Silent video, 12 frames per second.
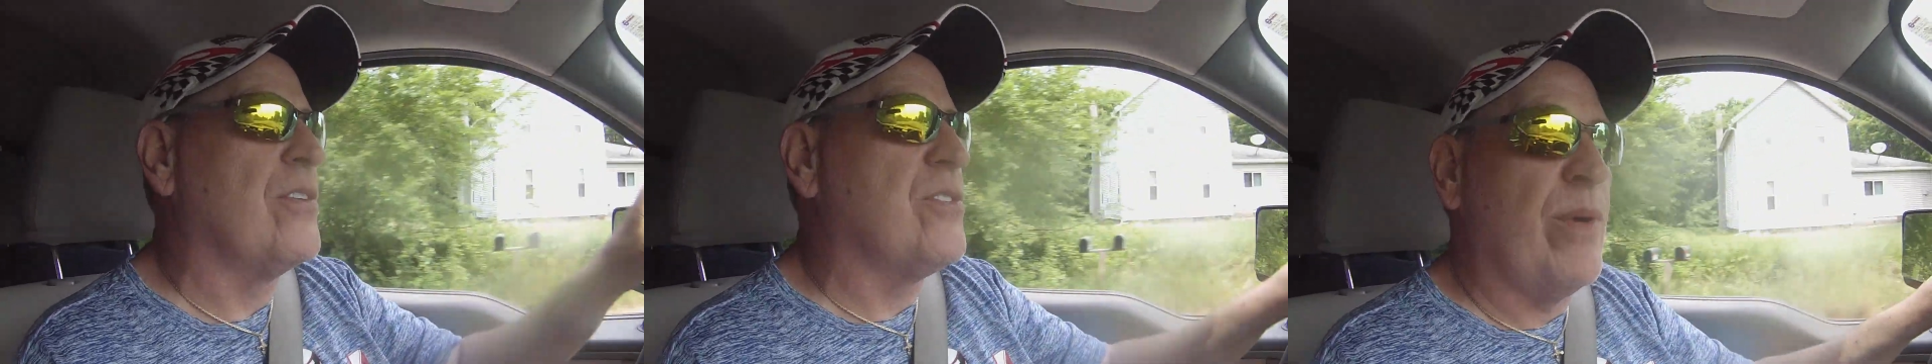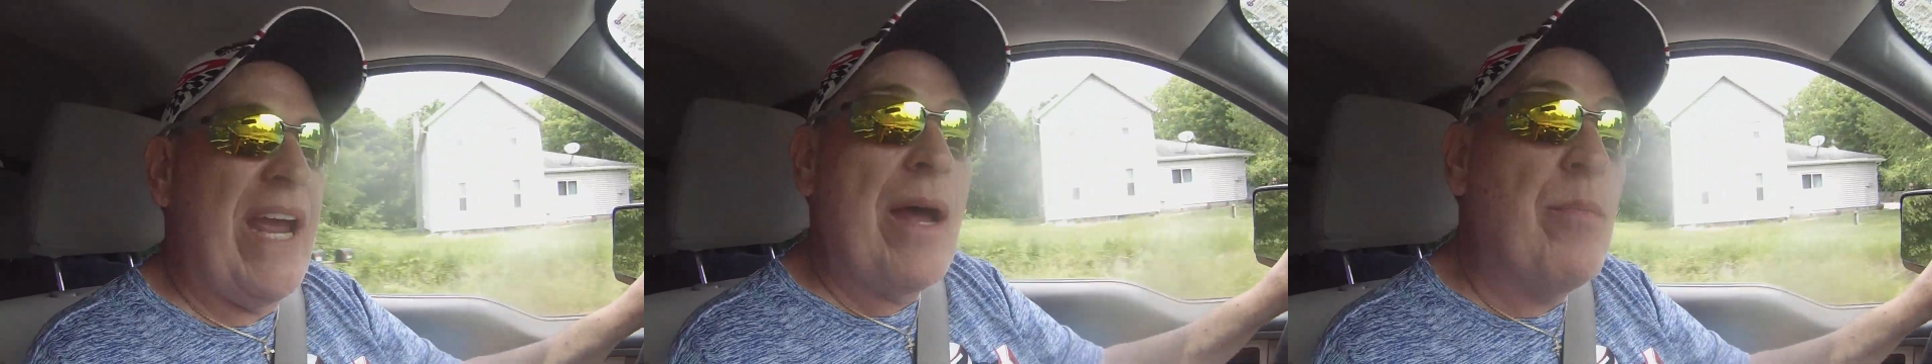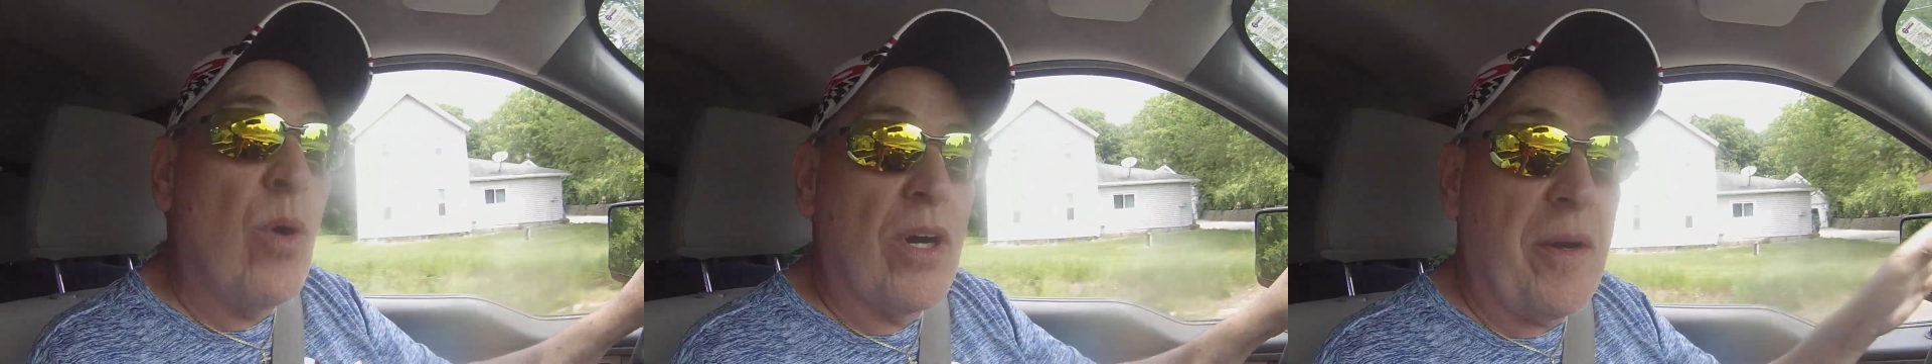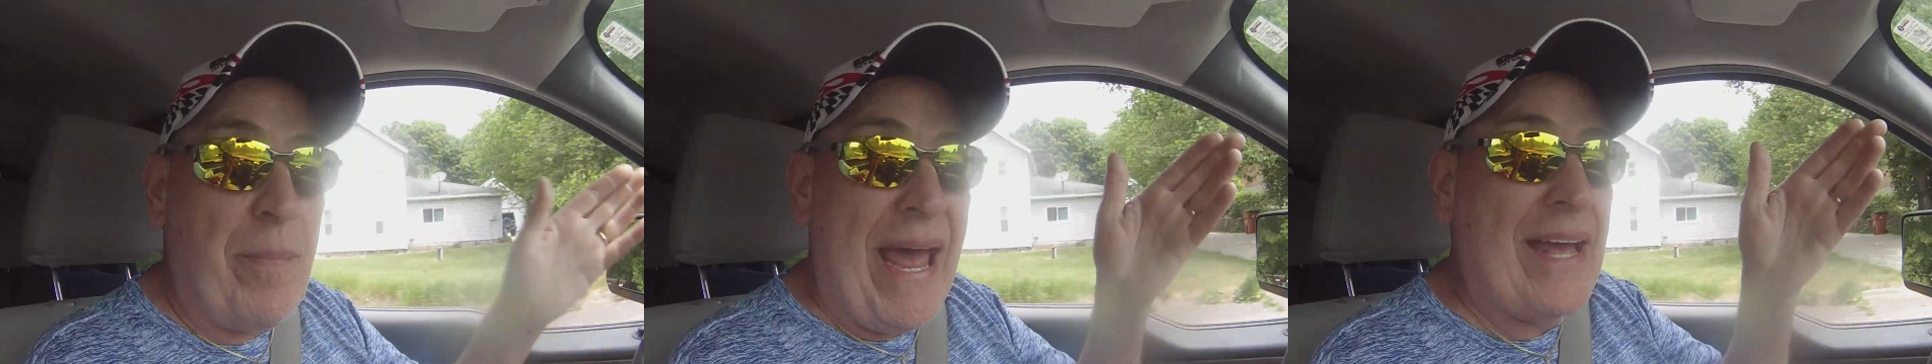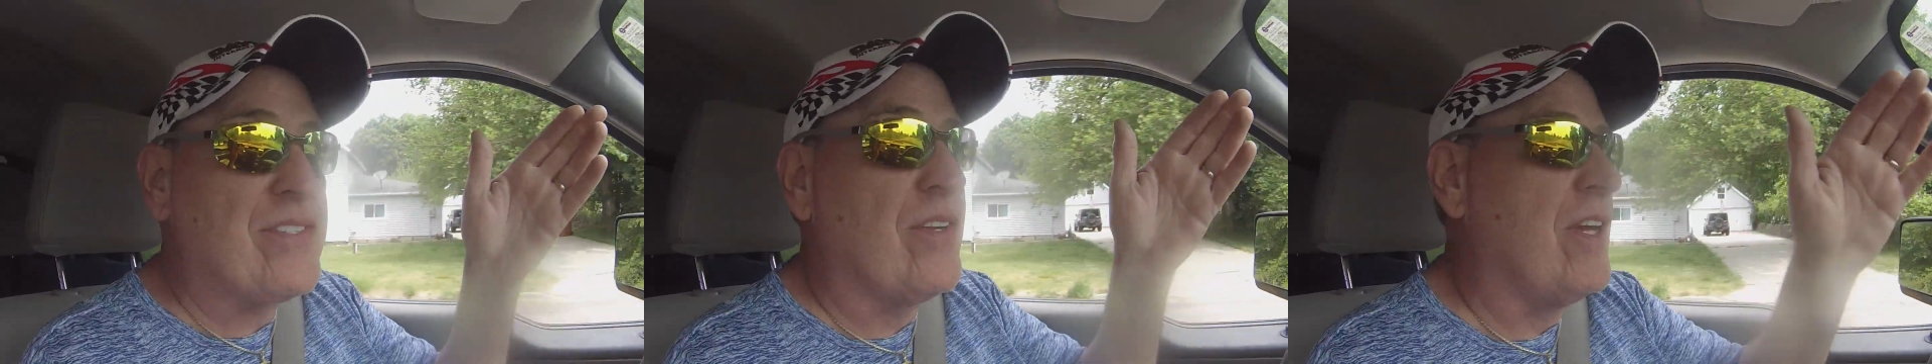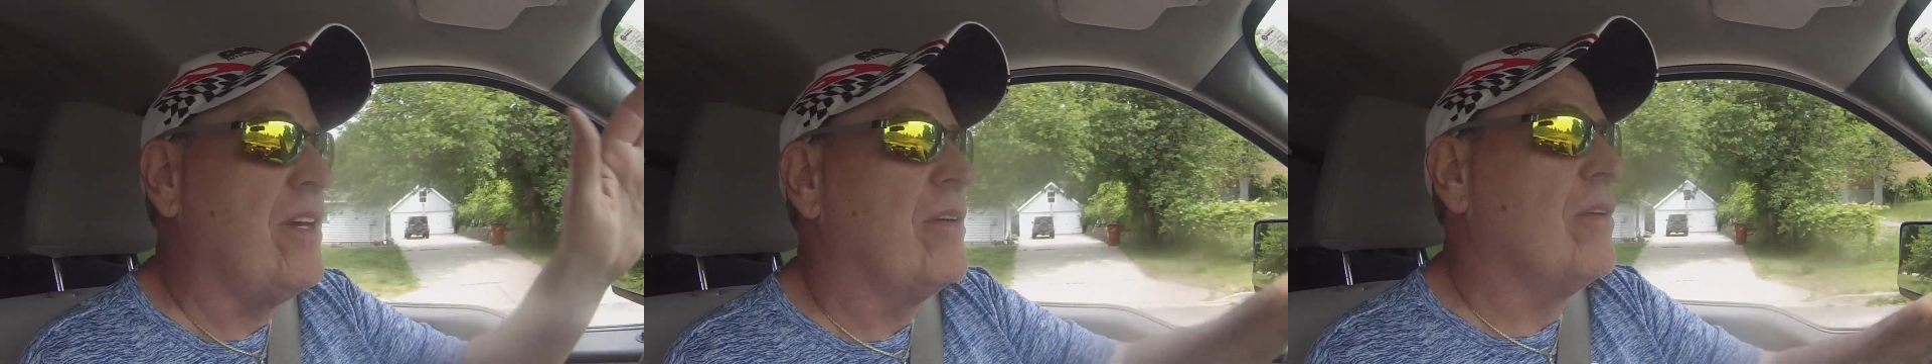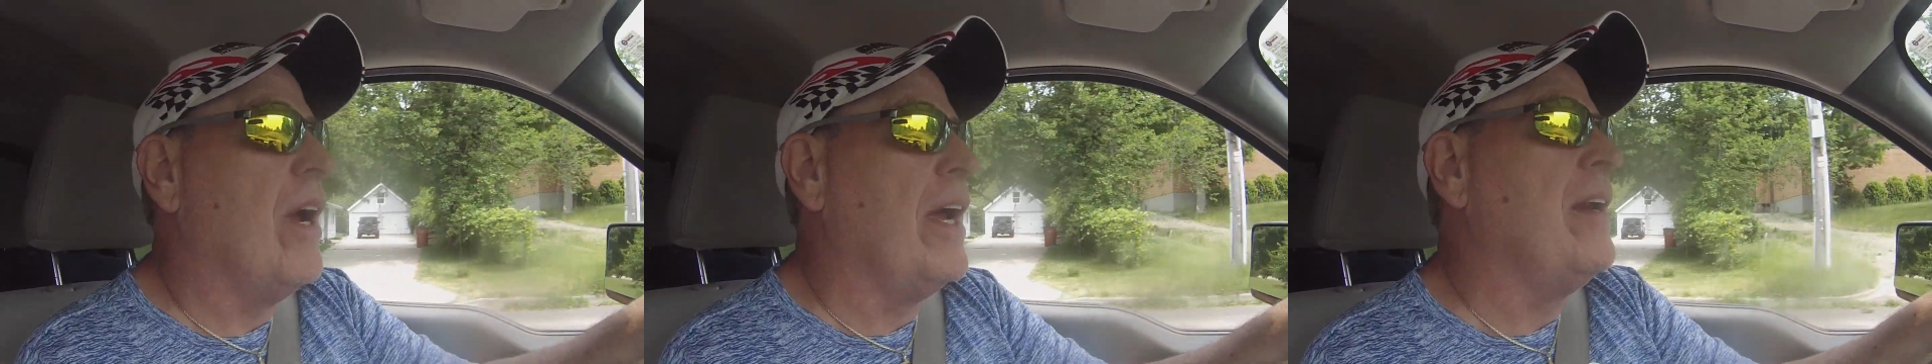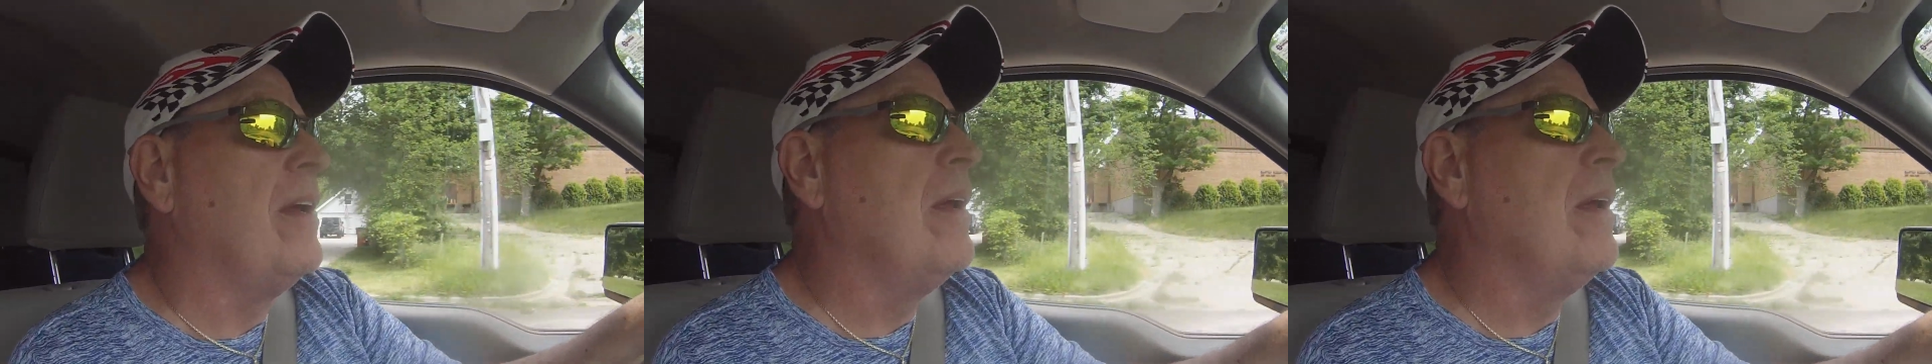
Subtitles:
so we had more capacity, right?